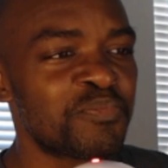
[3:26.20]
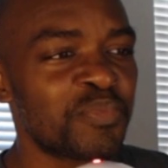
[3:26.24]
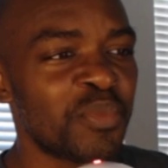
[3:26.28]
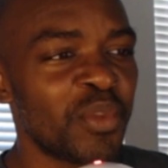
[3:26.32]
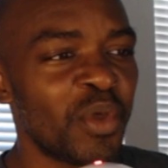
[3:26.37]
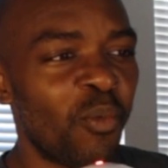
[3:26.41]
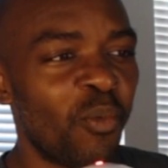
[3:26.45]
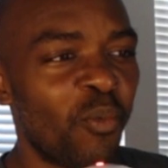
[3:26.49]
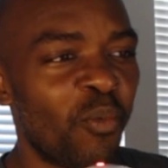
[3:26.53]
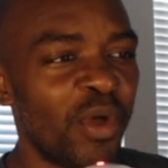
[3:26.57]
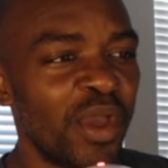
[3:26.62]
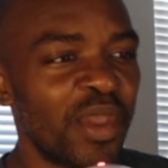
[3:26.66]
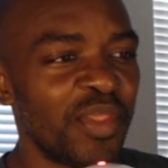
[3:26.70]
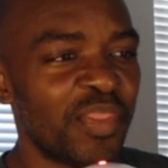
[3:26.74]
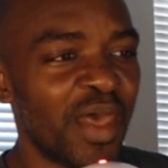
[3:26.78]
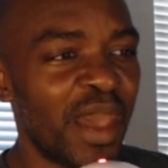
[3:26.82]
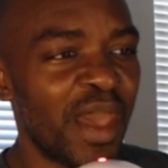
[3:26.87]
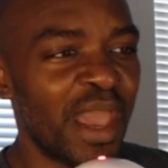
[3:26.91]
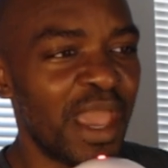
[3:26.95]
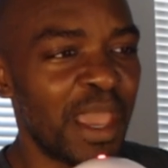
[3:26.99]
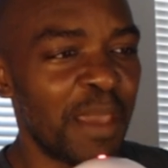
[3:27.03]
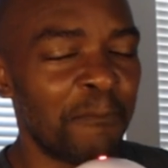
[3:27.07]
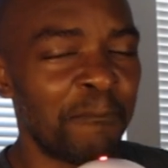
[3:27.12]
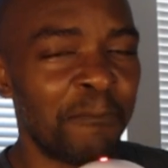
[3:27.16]
with
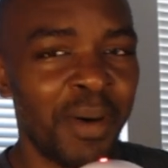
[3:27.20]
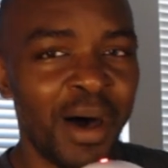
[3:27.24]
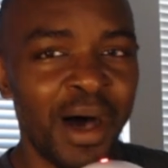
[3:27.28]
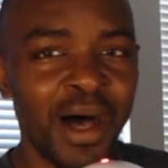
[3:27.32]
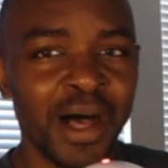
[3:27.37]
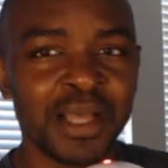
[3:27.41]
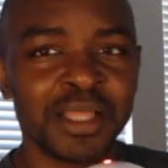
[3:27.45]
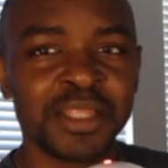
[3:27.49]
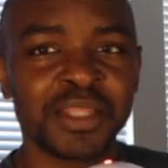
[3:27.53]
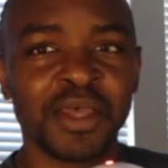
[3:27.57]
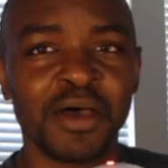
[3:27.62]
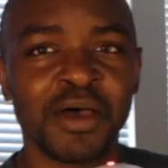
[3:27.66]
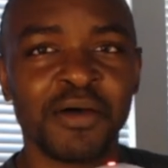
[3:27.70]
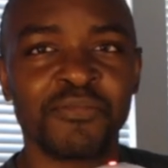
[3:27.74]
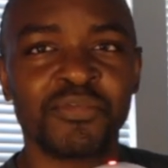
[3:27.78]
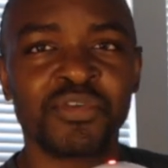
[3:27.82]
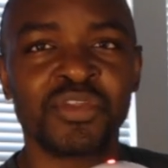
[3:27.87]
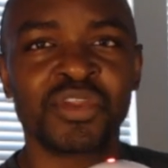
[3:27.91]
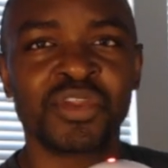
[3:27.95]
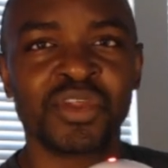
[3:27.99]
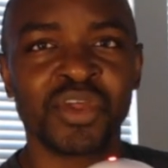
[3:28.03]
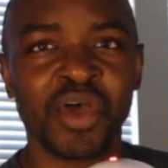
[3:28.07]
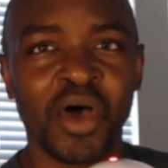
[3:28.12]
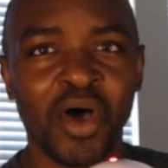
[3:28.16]
a box of
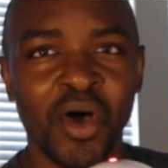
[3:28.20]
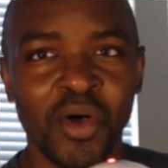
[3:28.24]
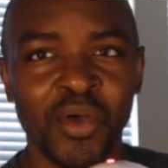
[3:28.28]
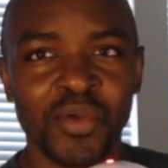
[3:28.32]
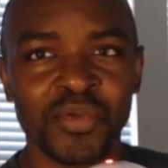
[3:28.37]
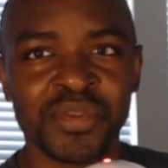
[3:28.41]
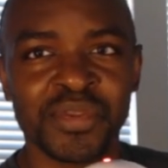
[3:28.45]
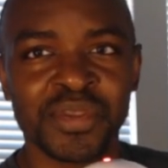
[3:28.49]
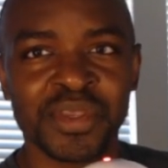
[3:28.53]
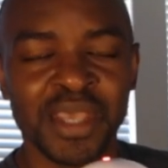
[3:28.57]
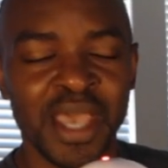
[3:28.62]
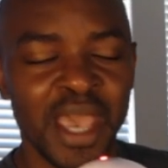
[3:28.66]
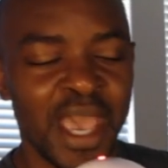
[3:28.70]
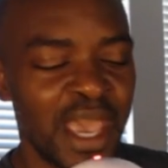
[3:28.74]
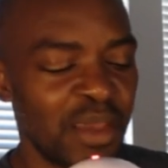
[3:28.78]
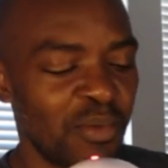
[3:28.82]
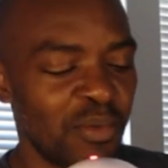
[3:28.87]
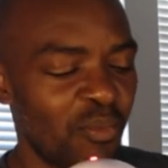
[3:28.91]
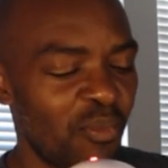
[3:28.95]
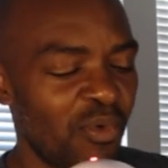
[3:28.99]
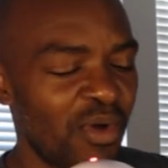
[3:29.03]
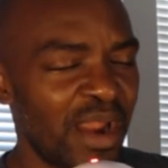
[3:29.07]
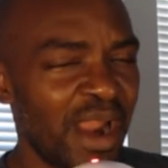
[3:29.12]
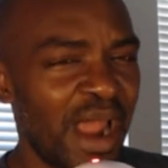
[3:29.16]
salt
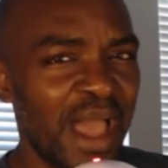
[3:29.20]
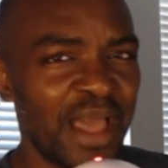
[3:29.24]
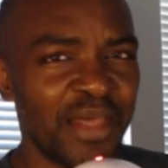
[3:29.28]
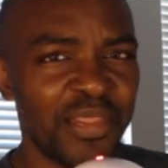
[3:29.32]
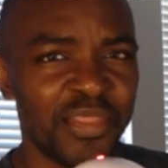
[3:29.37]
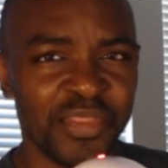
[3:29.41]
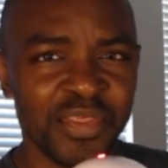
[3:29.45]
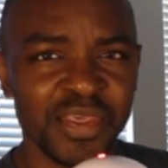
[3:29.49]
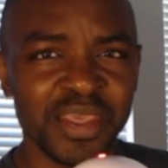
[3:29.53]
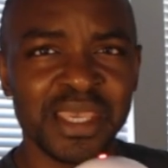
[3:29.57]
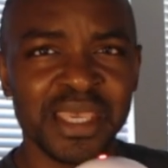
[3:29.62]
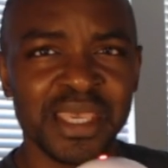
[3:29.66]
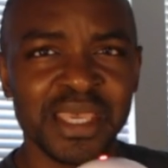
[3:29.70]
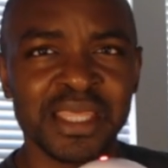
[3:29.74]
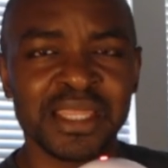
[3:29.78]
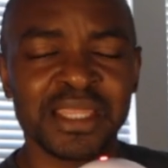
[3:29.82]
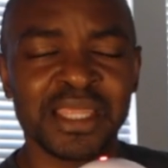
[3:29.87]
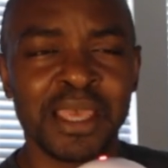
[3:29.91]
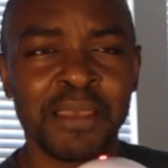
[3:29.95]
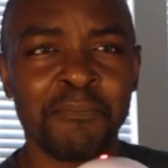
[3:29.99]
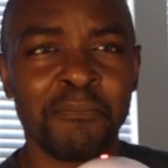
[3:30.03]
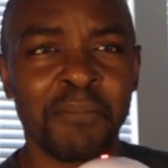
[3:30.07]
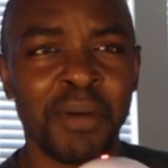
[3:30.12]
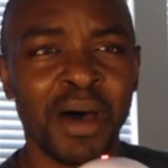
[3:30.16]
and what I think is
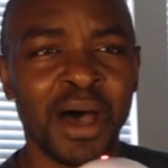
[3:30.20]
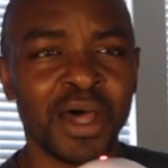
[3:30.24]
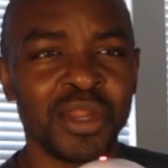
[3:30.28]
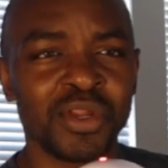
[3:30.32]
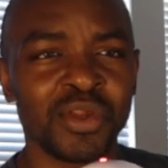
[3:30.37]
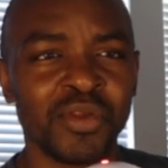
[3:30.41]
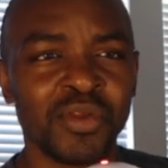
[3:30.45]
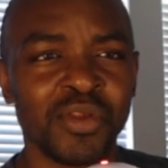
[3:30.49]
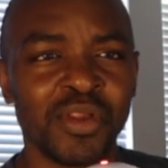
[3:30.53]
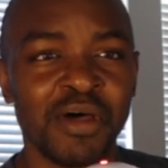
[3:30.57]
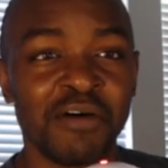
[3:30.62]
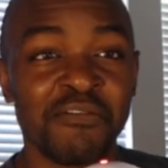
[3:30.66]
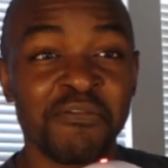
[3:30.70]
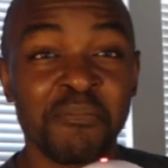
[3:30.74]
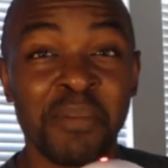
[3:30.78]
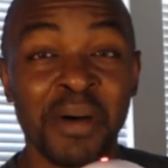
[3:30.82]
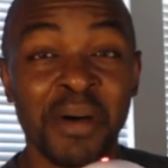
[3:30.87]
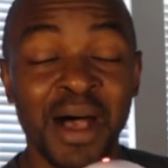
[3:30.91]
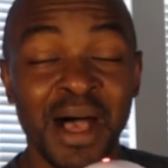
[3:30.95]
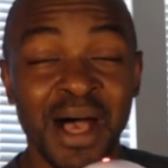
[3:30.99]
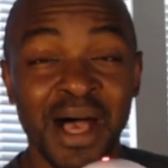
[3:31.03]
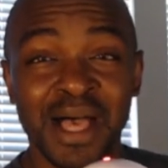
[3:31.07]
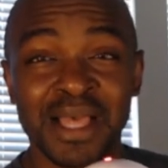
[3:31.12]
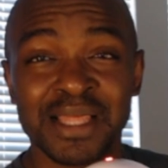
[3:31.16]
a bottle of
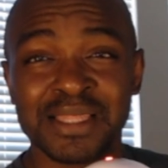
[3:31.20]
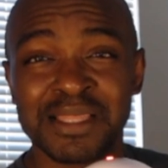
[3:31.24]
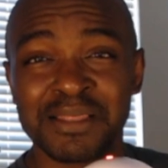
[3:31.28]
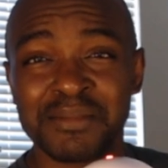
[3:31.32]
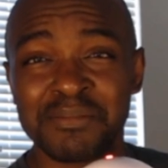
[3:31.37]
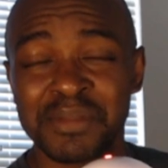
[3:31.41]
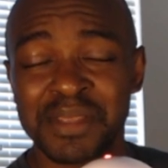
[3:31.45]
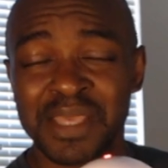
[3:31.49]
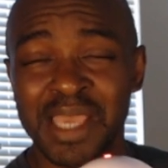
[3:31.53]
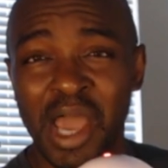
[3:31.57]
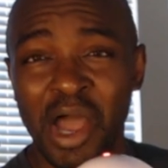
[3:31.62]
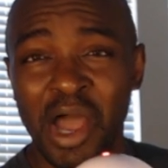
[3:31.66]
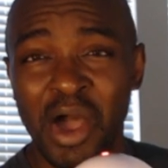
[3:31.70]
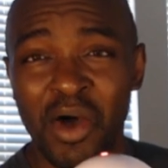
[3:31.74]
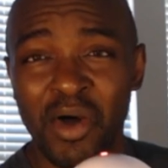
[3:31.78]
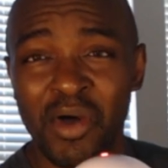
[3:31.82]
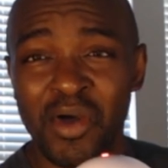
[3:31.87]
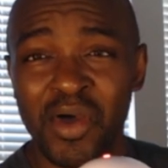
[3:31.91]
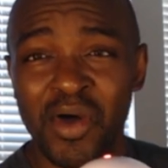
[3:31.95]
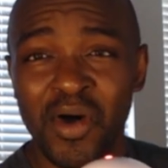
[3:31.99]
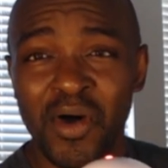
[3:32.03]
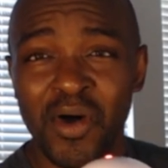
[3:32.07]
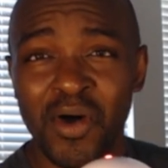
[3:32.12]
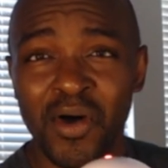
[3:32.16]
possibly
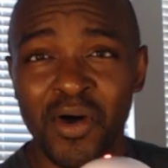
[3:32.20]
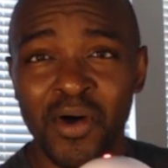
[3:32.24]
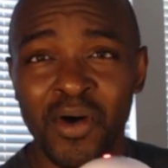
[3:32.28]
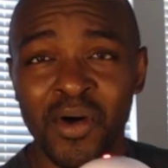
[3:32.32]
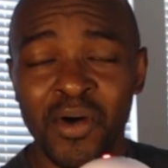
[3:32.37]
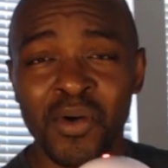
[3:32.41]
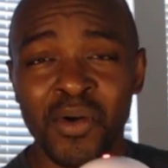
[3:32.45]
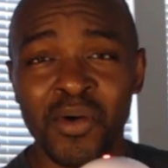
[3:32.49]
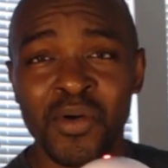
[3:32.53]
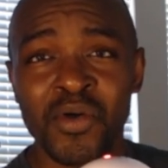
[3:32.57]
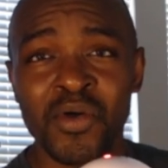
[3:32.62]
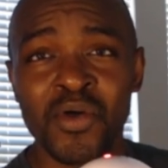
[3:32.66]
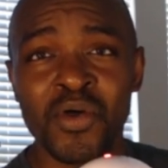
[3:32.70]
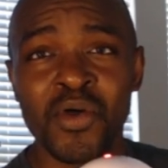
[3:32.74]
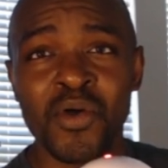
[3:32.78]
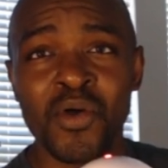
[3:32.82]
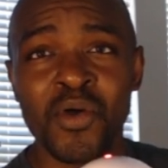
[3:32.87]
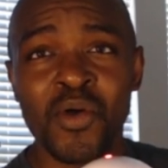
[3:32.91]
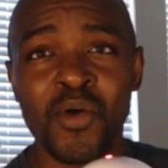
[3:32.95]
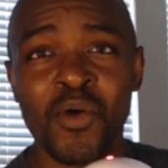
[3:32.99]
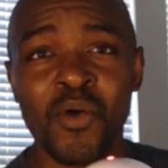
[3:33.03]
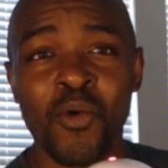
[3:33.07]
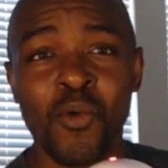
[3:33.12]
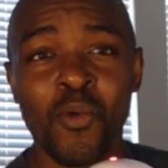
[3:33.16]
alcohol
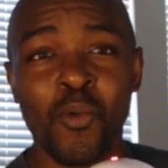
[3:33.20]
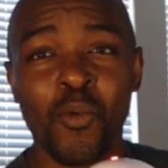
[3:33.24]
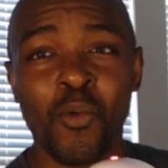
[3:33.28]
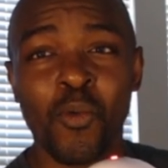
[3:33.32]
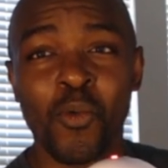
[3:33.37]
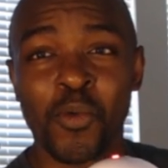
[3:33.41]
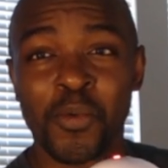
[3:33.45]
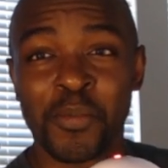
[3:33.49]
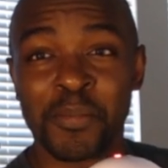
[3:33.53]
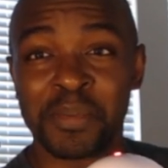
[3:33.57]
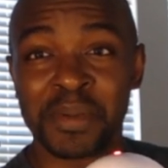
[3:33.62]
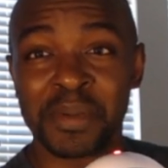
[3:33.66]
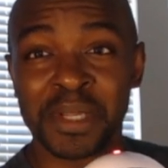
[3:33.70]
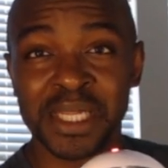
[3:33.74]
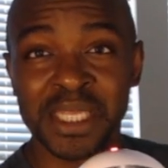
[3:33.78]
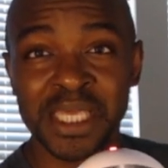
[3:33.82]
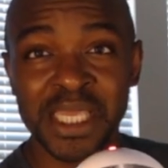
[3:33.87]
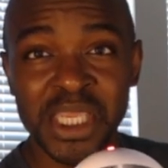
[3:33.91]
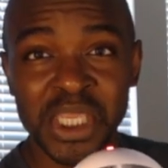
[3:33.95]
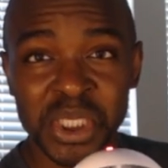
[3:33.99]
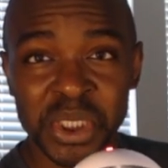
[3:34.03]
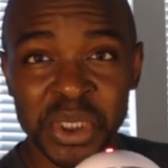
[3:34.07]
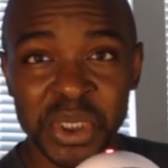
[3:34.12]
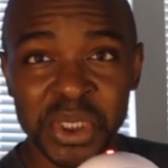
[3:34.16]
or
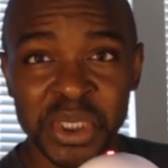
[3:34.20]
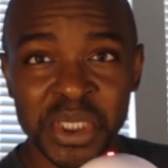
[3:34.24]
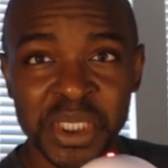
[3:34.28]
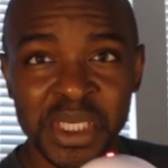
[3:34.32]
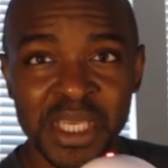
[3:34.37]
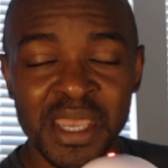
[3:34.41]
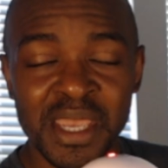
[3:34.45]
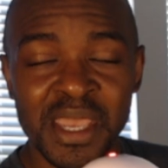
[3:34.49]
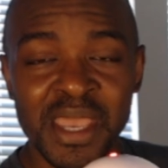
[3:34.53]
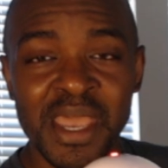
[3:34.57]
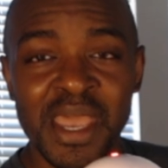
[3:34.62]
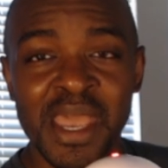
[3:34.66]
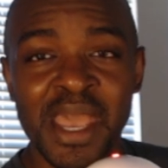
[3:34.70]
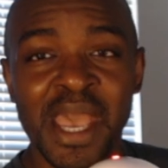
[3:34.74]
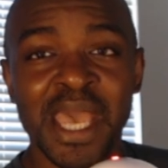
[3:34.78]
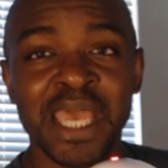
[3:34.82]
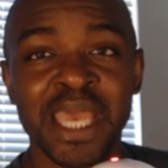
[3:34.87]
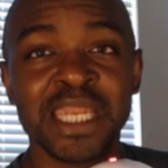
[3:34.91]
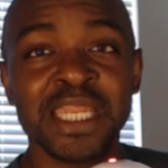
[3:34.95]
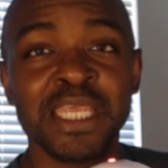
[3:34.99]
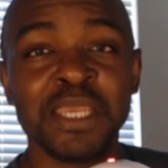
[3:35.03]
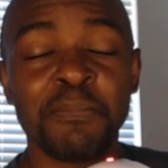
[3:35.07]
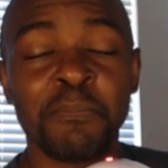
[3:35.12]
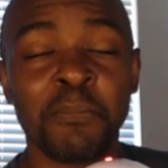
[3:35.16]
bleach,
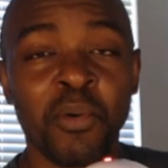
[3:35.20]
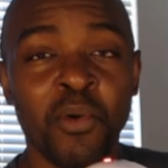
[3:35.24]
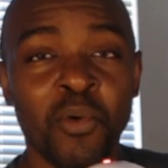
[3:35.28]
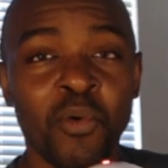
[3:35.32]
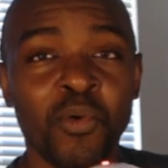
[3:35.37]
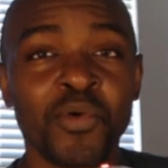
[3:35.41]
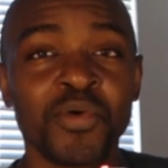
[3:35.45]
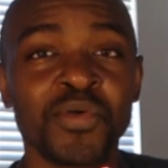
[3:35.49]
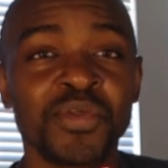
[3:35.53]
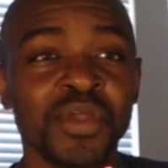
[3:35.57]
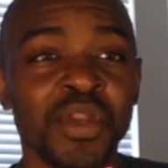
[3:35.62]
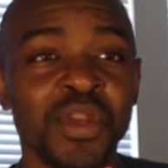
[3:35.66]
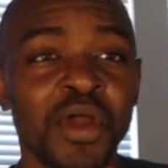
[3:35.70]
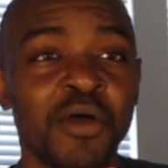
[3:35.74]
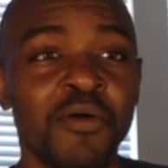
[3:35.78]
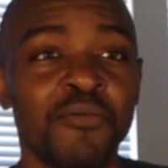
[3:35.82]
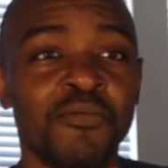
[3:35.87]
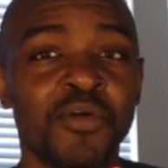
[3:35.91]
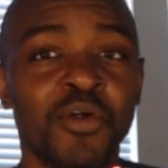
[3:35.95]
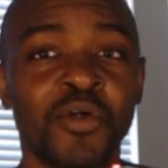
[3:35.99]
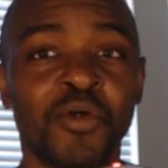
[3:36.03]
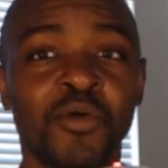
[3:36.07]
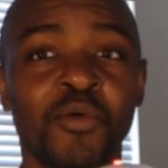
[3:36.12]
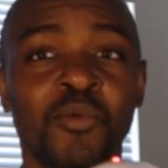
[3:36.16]
and he pours it
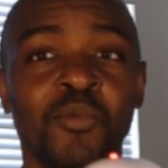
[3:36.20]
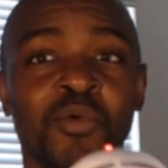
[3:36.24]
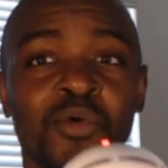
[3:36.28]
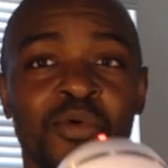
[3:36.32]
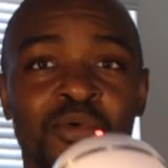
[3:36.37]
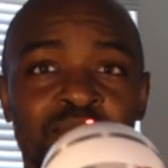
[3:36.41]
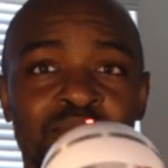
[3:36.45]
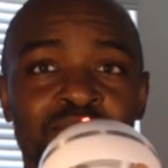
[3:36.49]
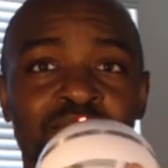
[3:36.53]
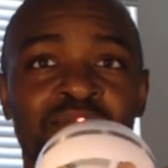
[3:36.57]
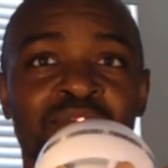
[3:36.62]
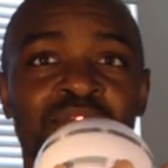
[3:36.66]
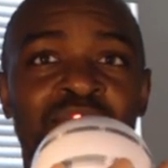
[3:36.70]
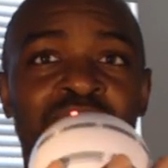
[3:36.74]
over her wounds.